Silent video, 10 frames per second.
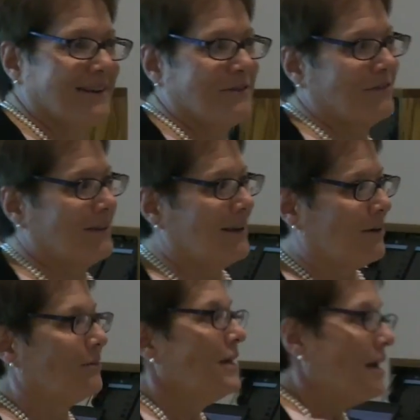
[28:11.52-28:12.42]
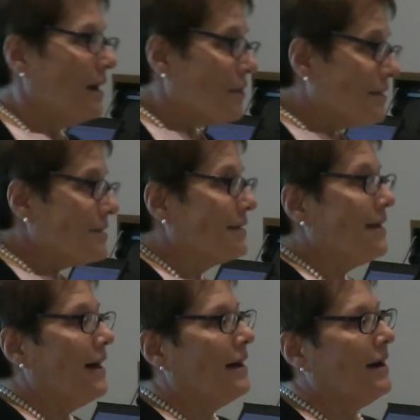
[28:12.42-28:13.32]
different, you know, things like
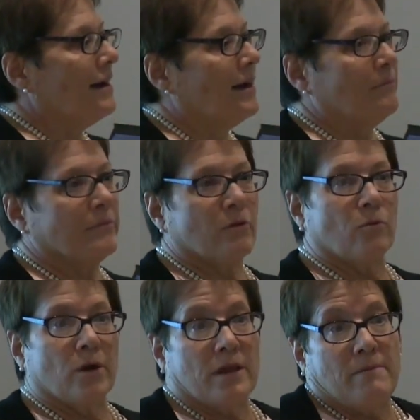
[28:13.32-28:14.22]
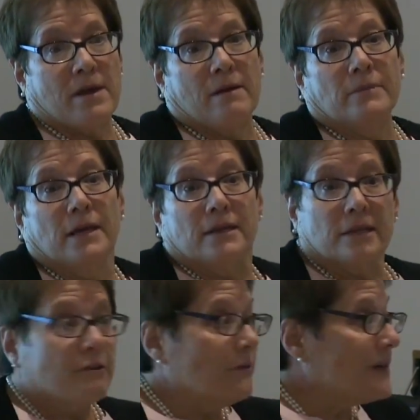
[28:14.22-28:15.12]
that, um, when they become
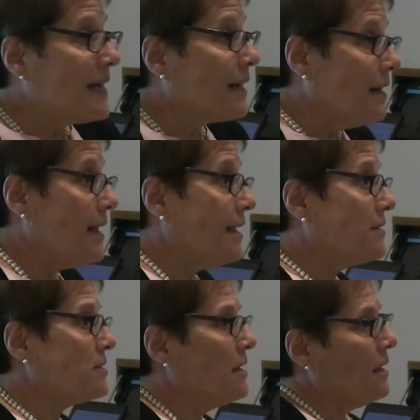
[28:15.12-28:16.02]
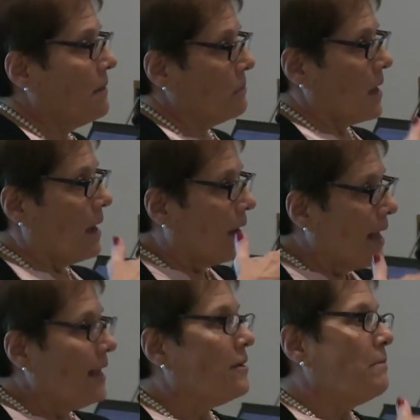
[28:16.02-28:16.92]
literary techniques
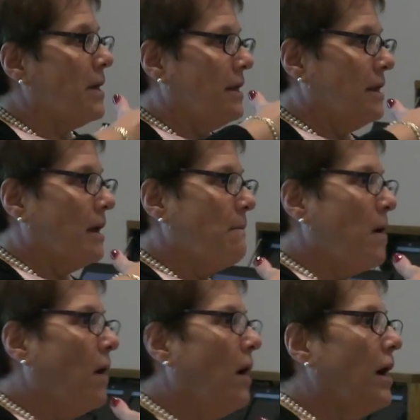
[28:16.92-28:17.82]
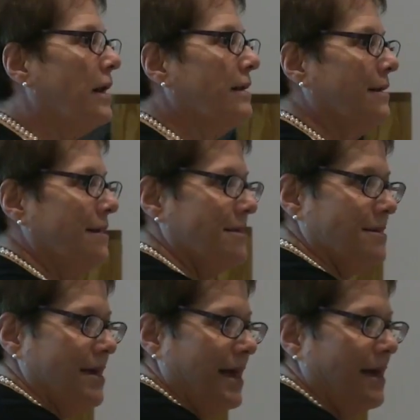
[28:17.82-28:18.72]
again, depending upon
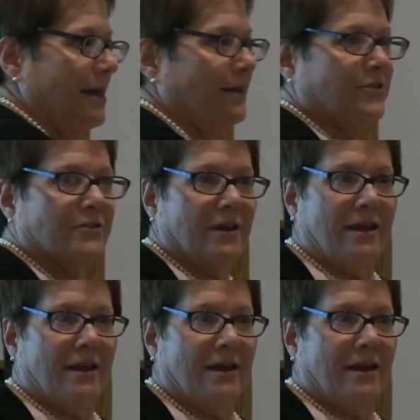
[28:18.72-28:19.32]
the age